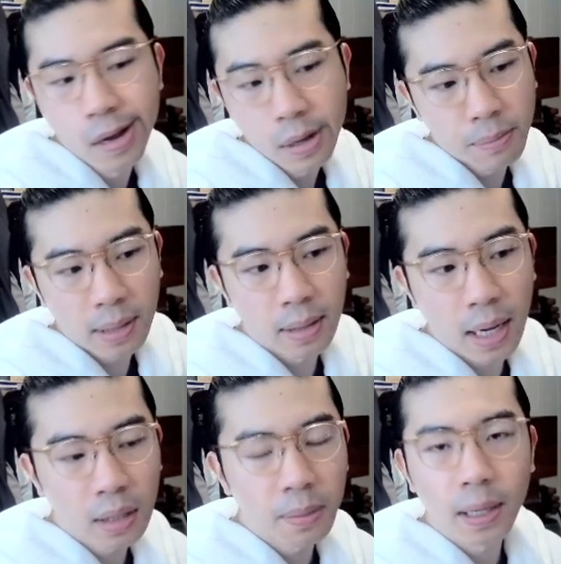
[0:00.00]
Makes
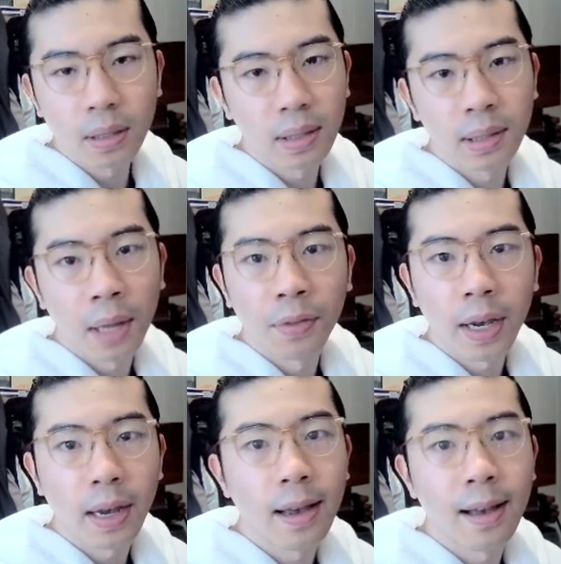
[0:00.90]
sense because it's
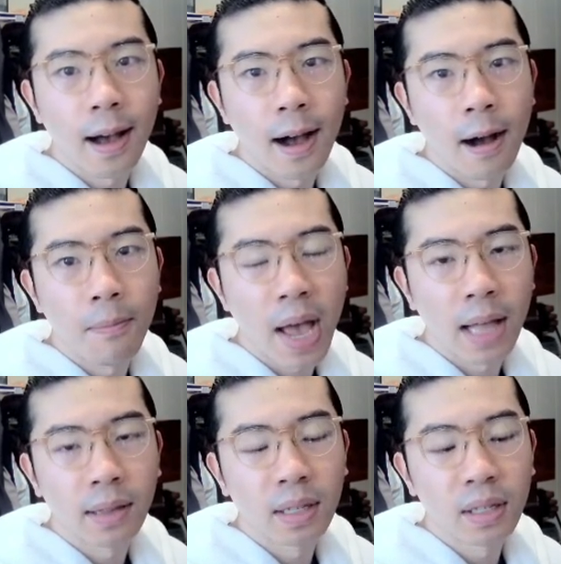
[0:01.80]
Sunday,
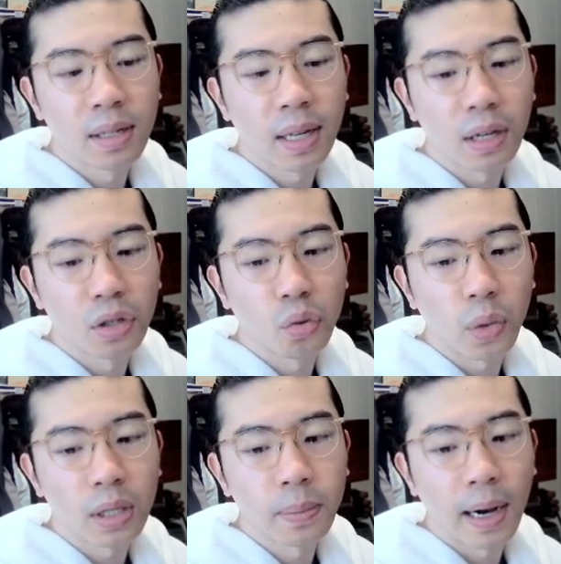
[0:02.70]
and this is like a
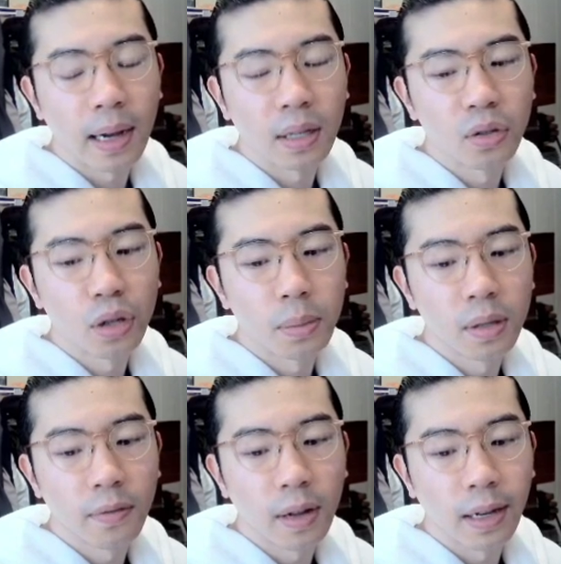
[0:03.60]
sweet spot in terms
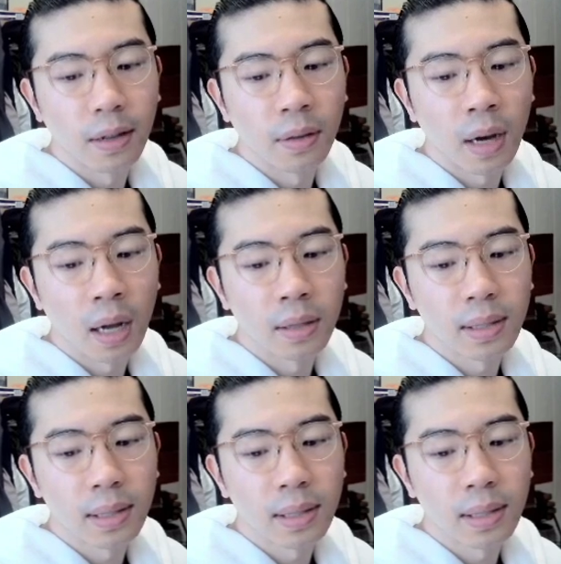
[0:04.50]
of like a non,